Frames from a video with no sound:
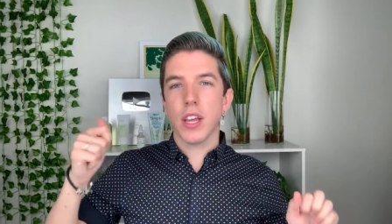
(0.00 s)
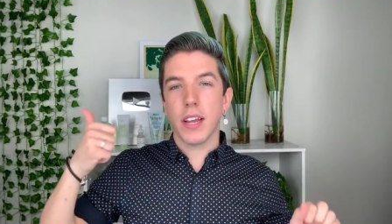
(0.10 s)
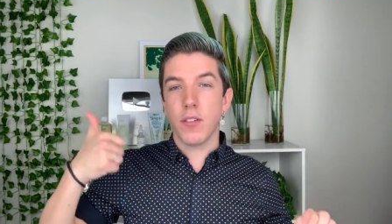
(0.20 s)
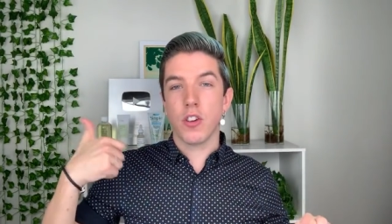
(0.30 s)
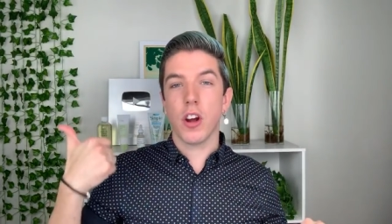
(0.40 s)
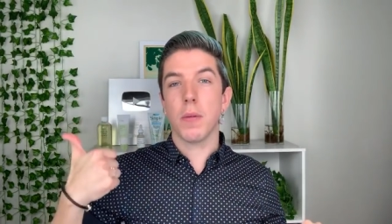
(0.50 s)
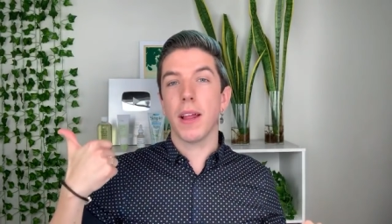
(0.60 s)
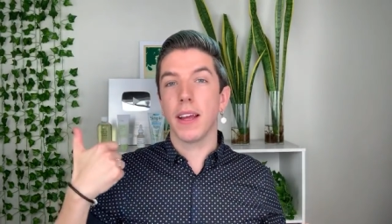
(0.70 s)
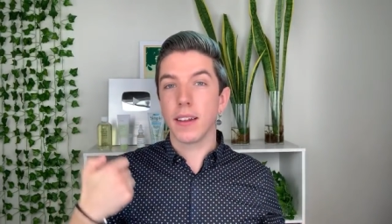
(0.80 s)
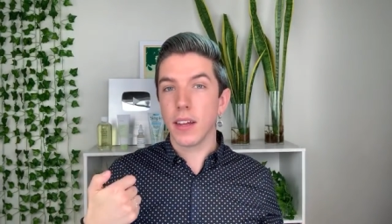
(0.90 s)
Like if you're talking about
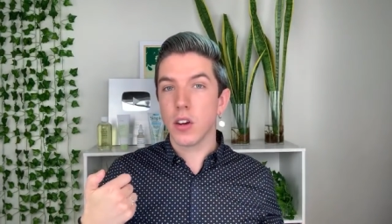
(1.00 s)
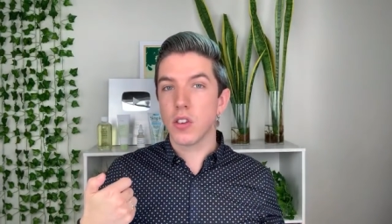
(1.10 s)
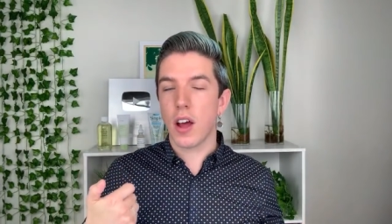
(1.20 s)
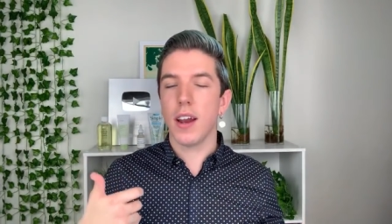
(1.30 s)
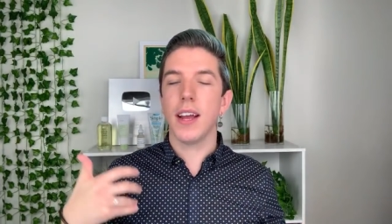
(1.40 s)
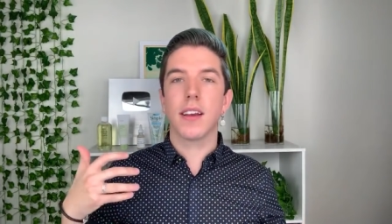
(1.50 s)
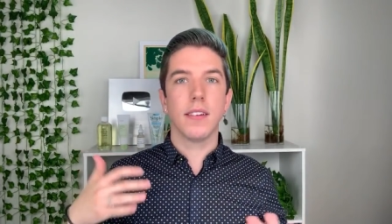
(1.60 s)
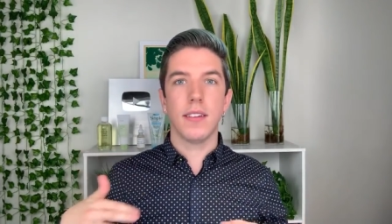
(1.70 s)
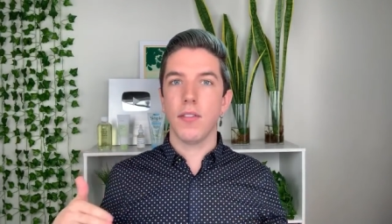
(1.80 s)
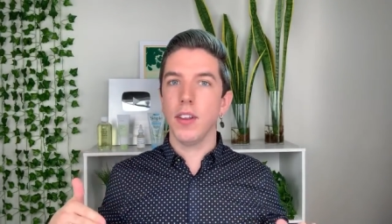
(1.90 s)
like Clarisonic,
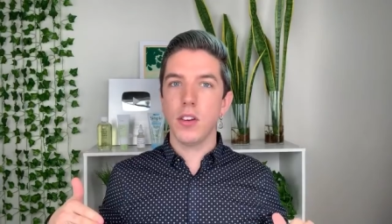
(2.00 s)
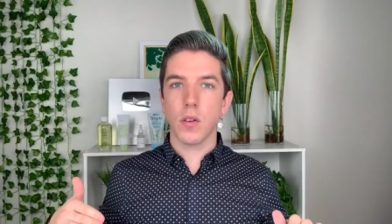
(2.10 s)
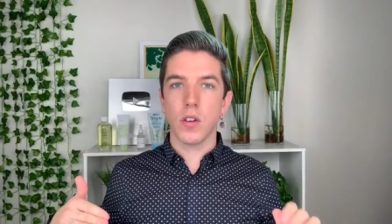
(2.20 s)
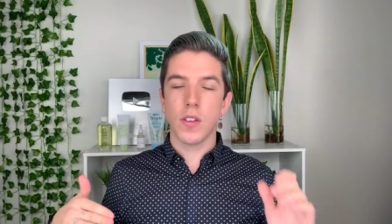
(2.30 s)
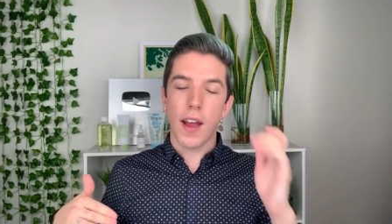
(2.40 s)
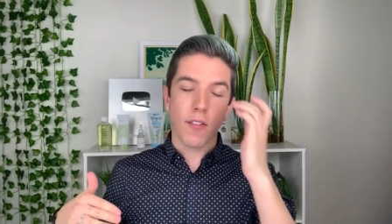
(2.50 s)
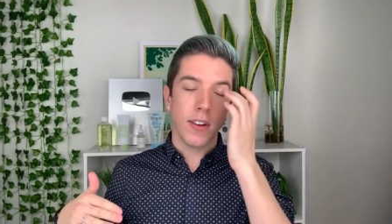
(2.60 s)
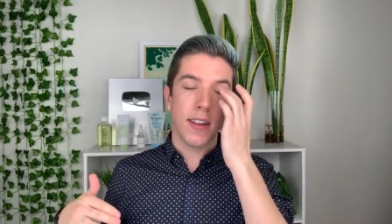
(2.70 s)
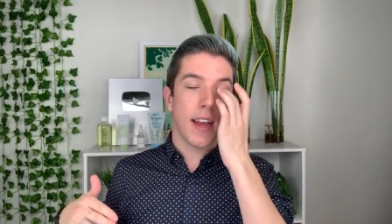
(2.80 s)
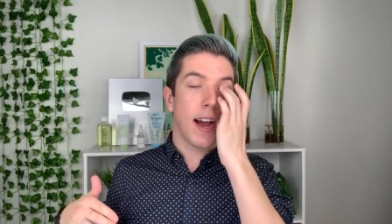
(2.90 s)
definitely don't use it every day.